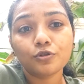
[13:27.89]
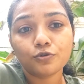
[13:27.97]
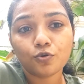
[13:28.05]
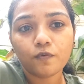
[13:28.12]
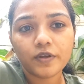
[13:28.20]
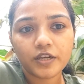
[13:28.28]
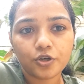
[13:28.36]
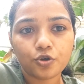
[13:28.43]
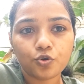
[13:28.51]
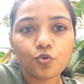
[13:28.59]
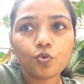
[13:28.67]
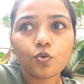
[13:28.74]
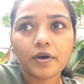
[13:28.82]
So we need
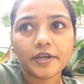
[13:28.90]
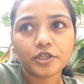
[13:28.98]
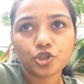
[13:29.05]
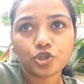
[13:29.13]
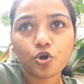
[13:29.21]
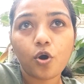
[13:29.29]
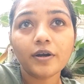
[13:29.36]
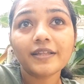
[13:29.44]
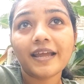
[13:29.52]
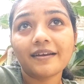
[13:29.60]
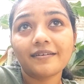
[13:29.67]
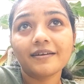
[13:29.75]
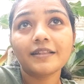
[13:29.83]
to ensure
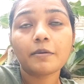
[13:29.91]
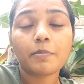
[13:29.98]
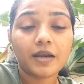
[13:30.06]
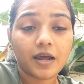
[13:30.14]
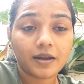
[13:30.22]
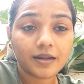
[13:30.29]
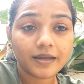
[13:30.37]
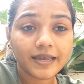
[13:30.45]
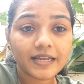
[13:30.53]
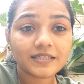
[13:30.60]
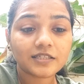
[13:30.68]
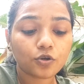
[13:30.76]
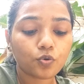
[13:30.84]
that the banana
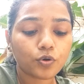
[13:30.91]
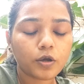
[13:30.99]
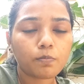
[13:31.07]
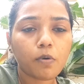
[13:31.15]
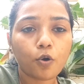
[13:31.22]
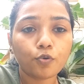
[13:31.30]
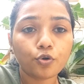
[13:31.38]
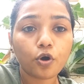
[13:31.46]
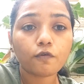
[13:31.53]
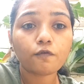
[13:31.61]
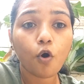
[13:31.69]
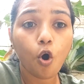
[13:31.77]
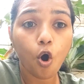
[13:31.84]
gets a good amount
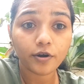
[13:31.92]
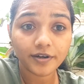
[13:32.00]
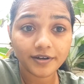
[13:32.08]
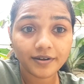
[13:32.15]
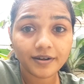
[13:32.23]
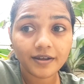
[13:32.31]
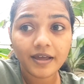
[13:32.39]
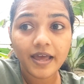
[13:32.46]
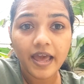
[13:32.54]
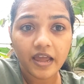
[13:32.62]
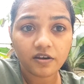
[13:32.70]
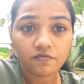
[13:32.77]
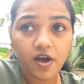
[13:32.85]
of hot
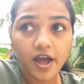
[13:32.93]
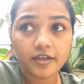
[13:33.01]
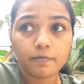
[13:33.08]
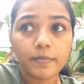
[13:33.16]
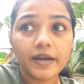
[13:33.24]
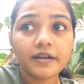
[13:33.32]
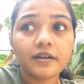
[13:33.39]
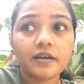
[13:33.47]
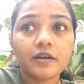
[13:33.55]
environment.